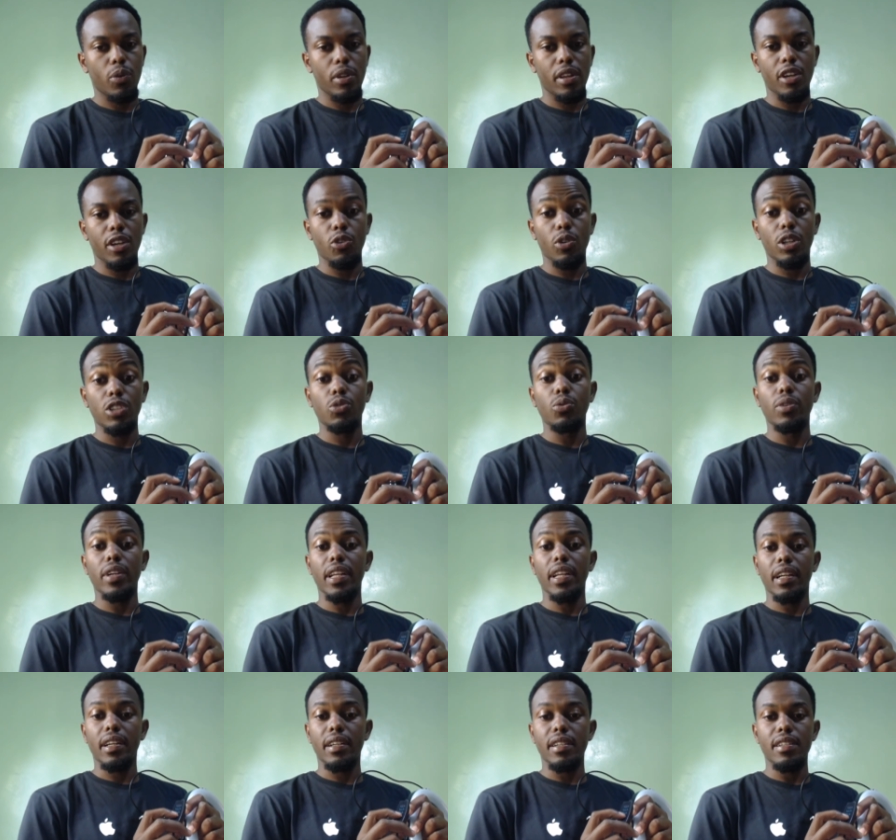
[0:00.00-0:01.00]
you want to
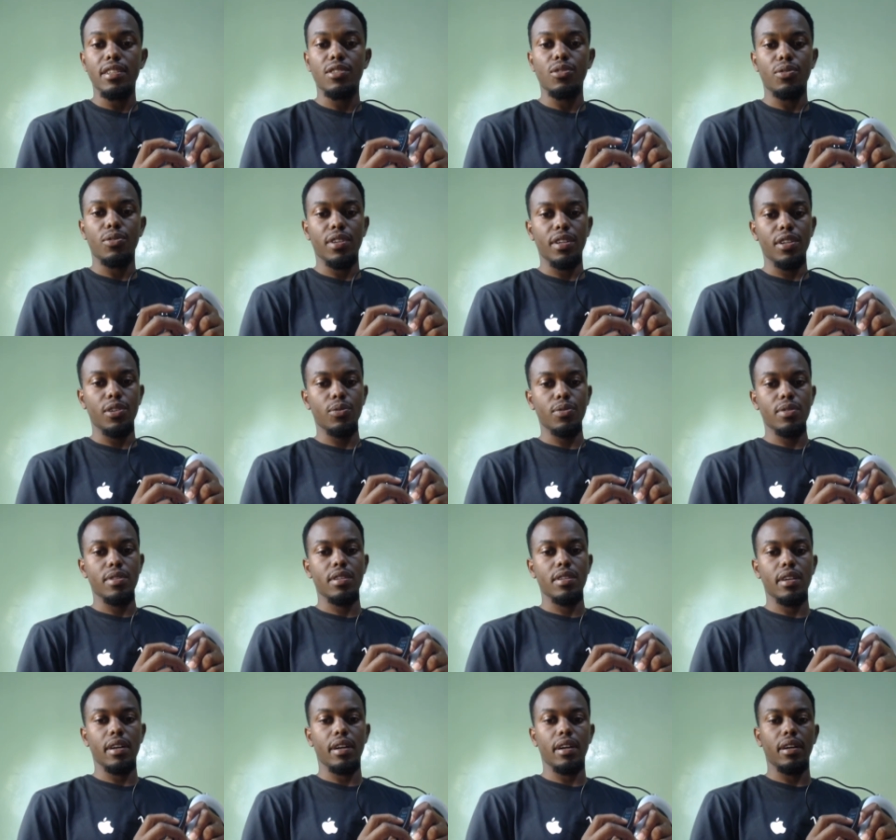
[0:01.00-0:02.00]
increase or reduce
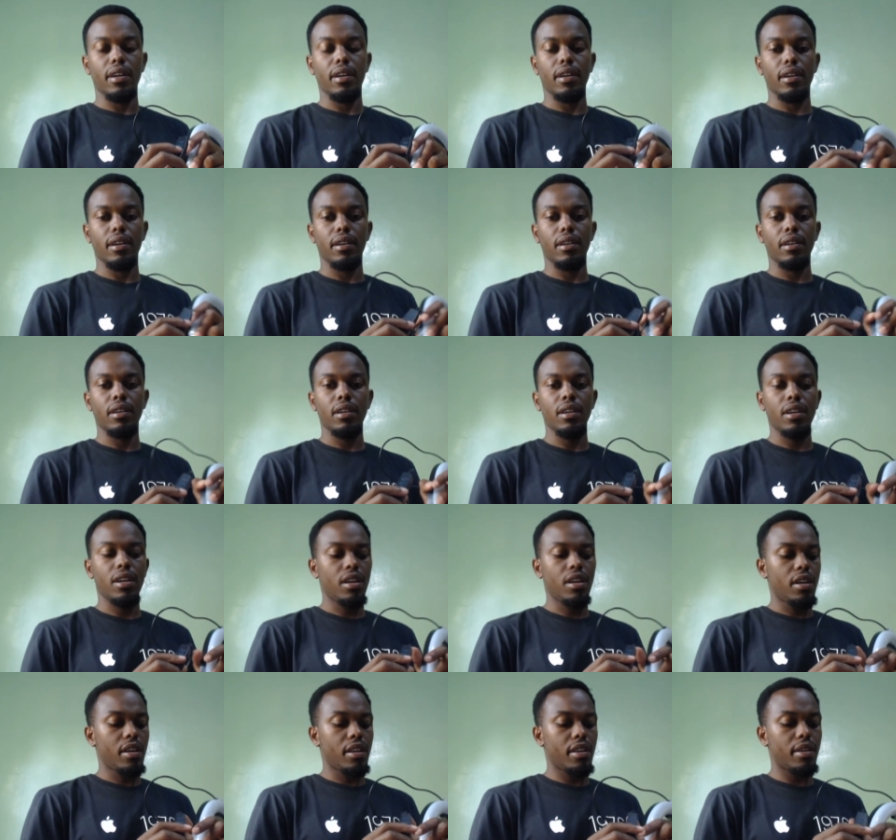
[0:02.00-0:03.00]

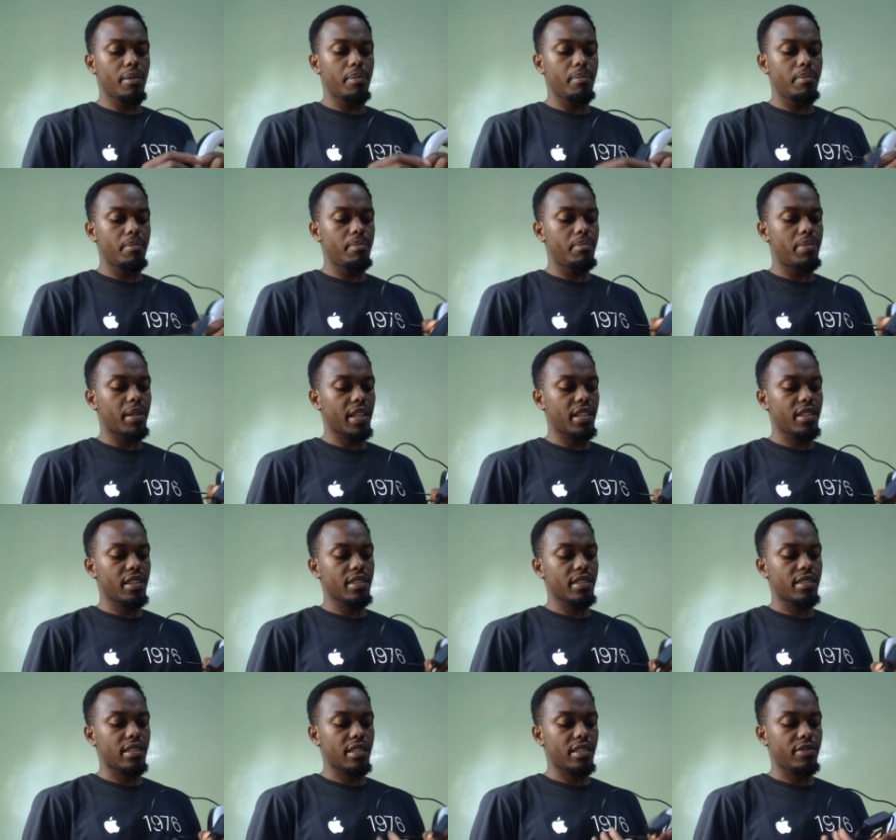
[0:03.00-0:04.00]
the brightness
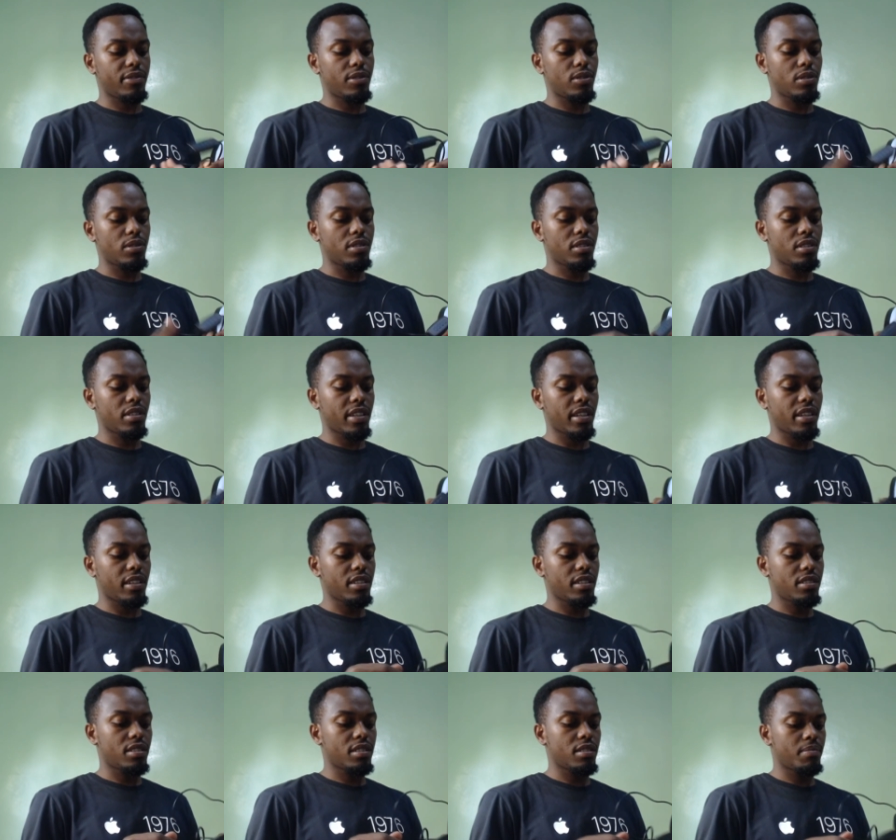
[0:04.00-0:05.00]
levels. Yeah, and
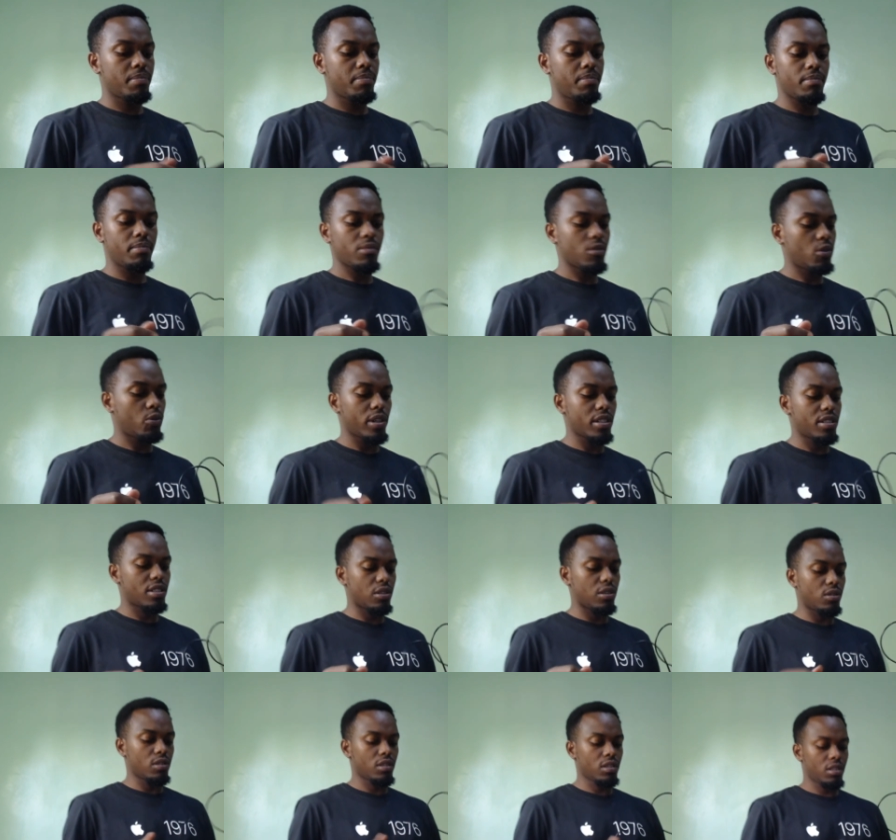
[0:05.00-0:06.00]
it's quite
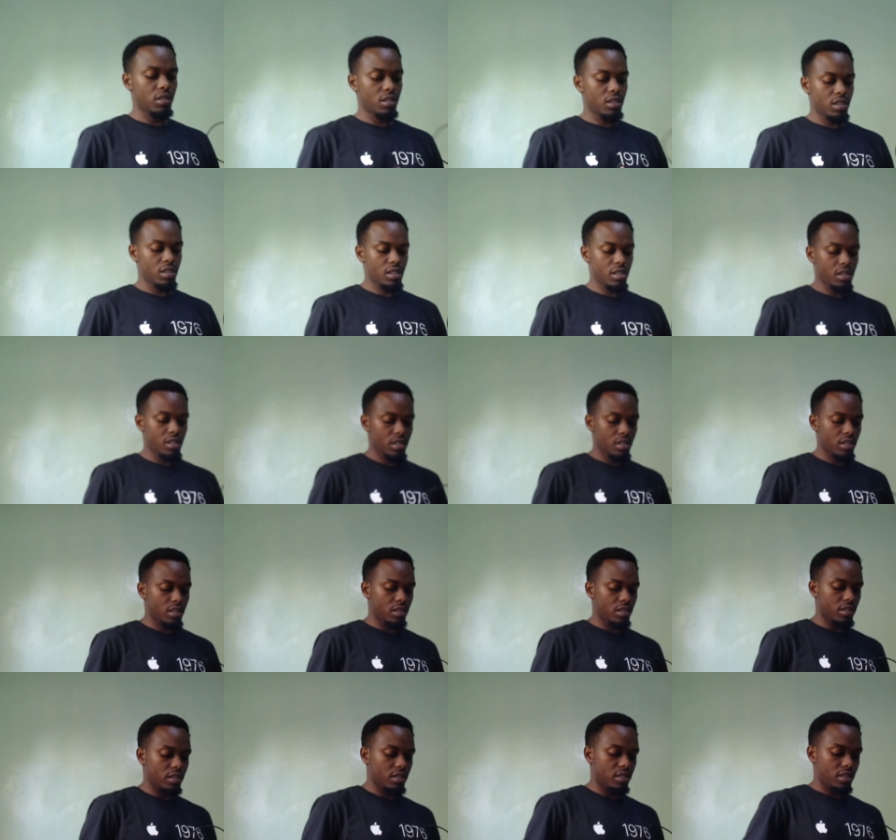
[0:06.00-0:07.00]
long.
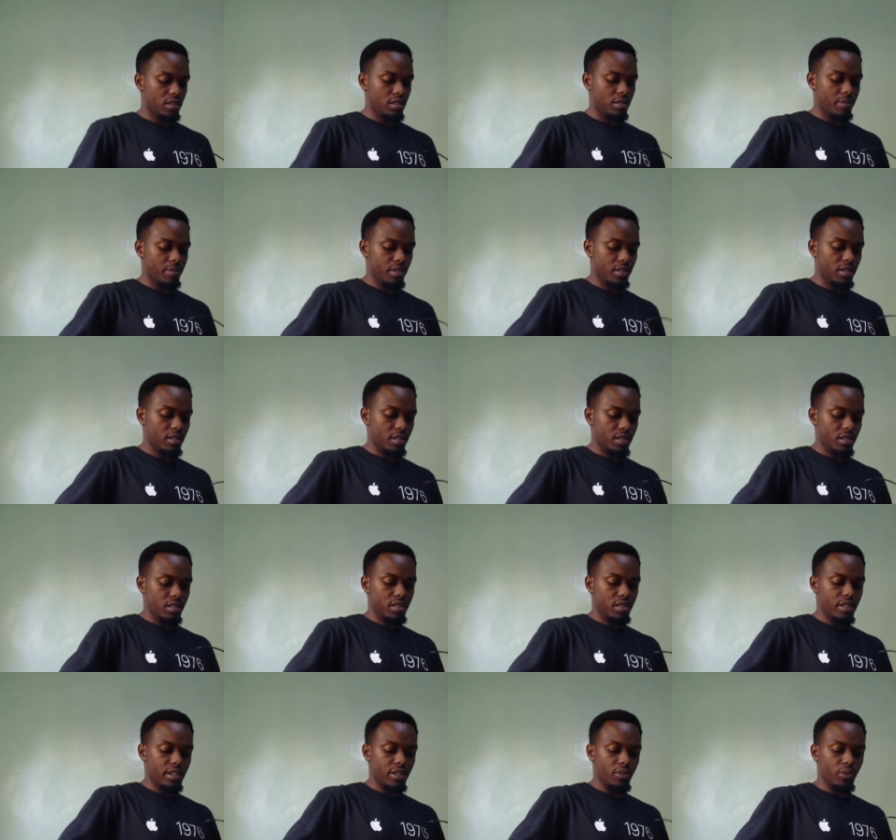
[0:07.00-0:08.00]
Like, let me
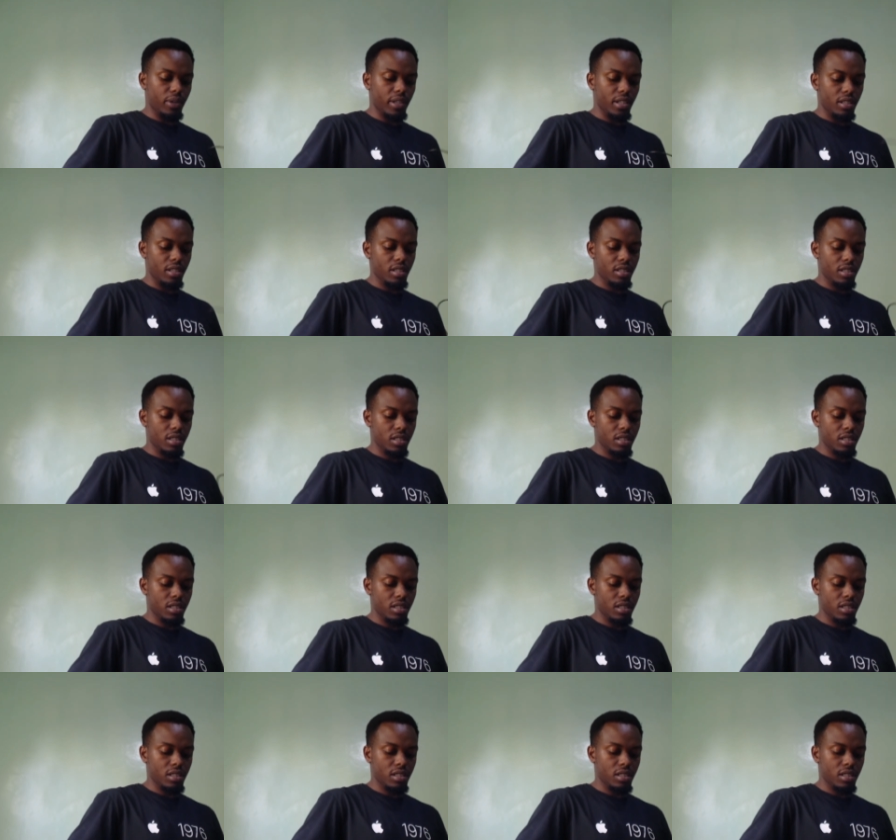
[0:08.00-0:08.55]
unwind it.